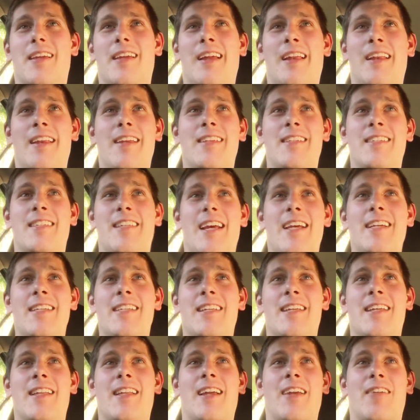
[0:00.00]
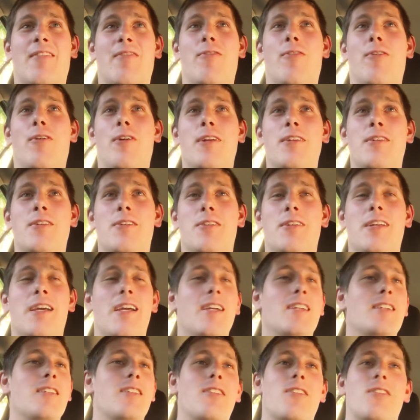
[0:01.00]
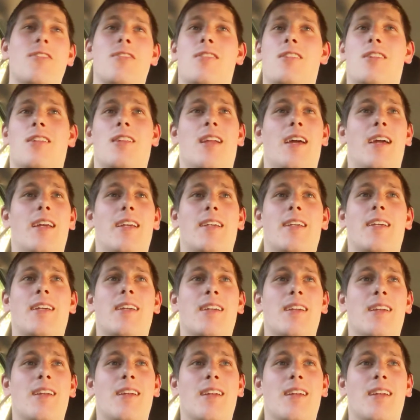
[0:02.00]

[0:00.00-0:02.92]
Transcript: and he stays there like 42 days, goes to like